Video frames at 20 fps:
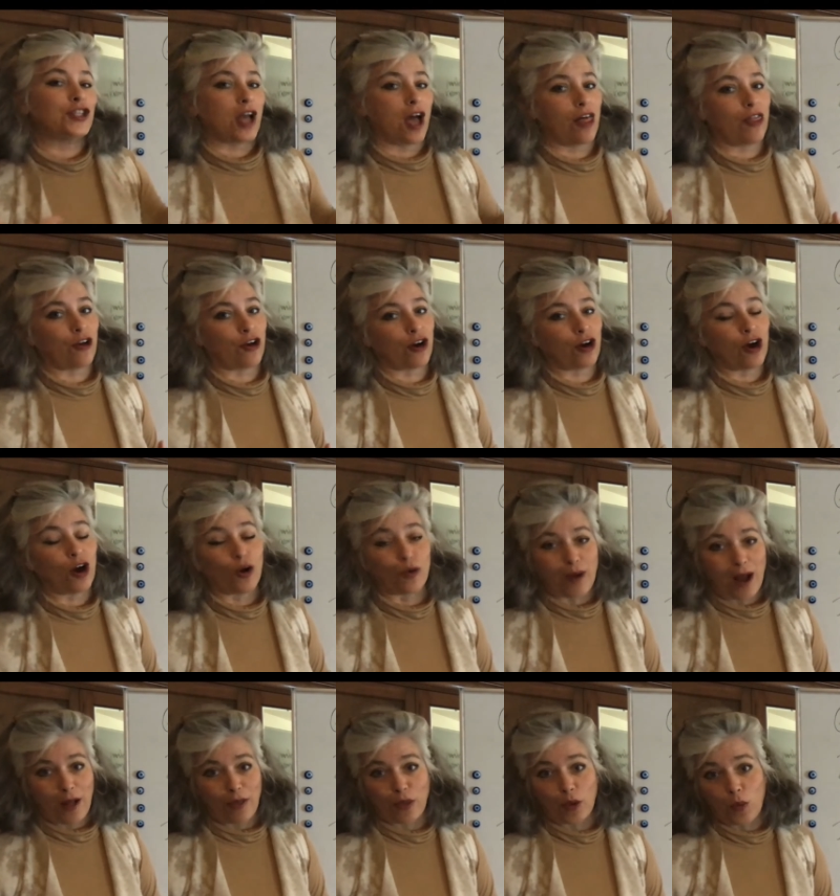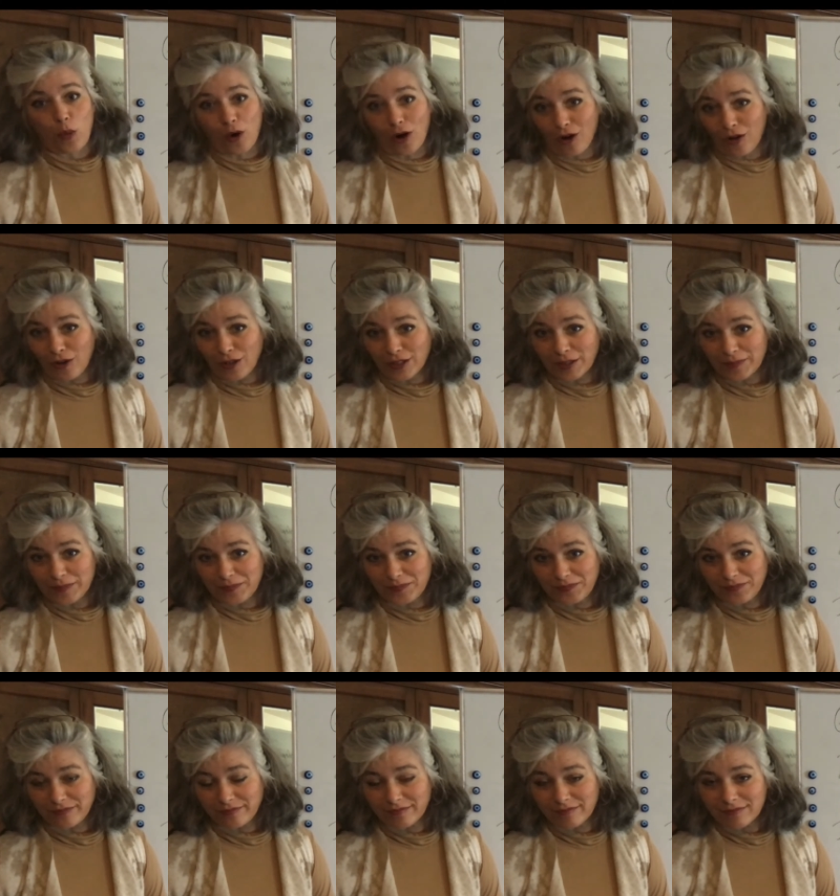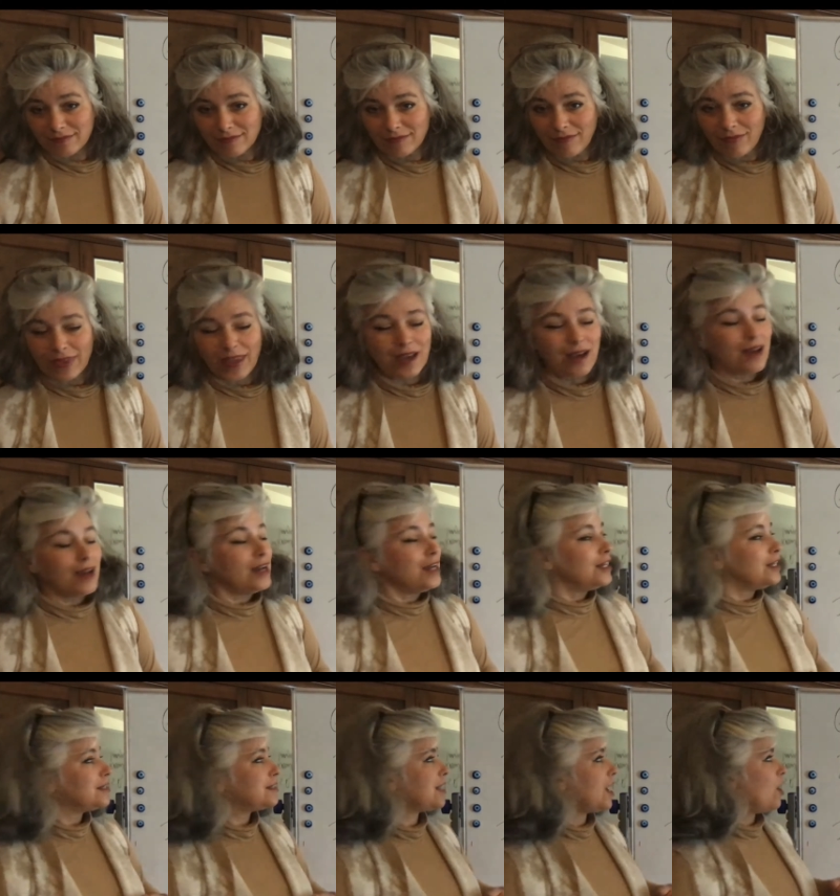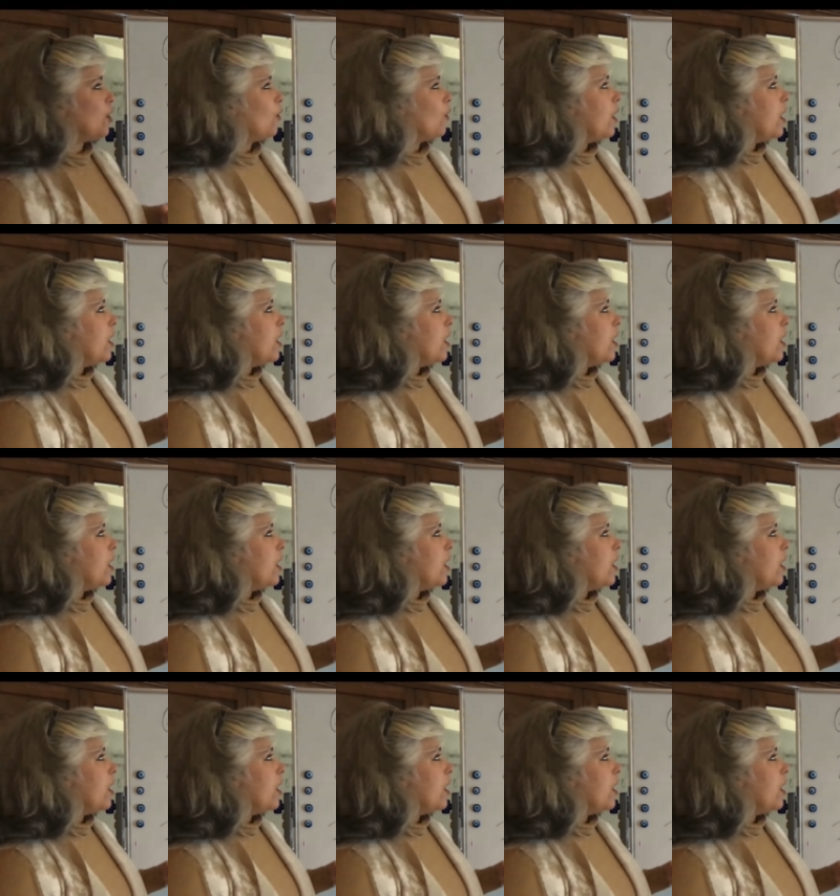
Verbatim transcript: other around the world. So